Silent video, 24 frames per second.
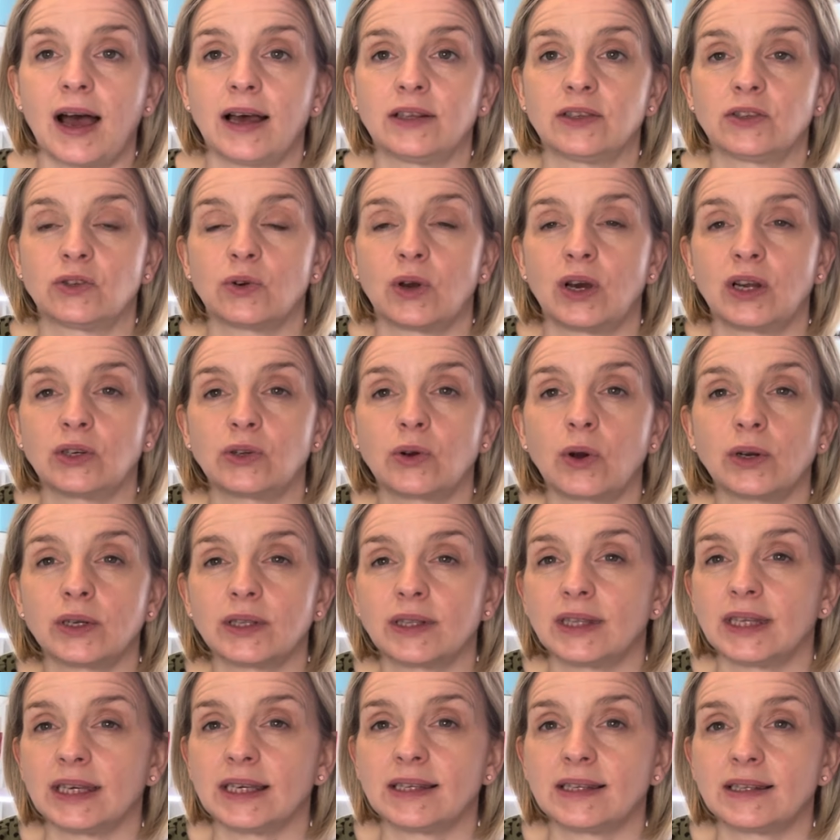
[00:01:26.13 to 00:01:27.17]
So I've got
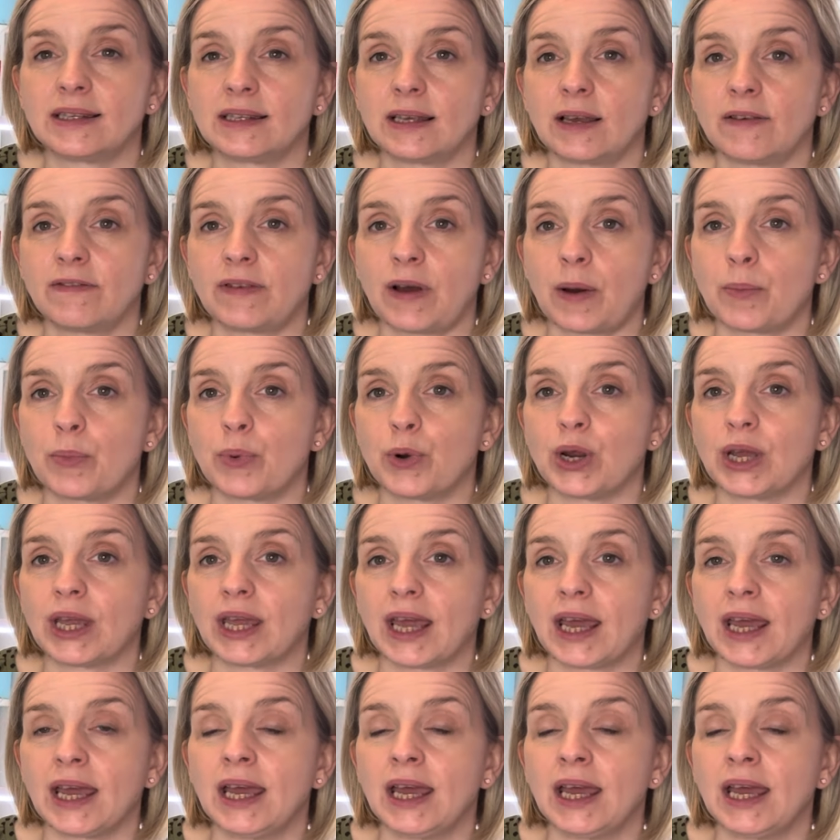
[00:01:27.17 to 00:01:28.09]
this fabric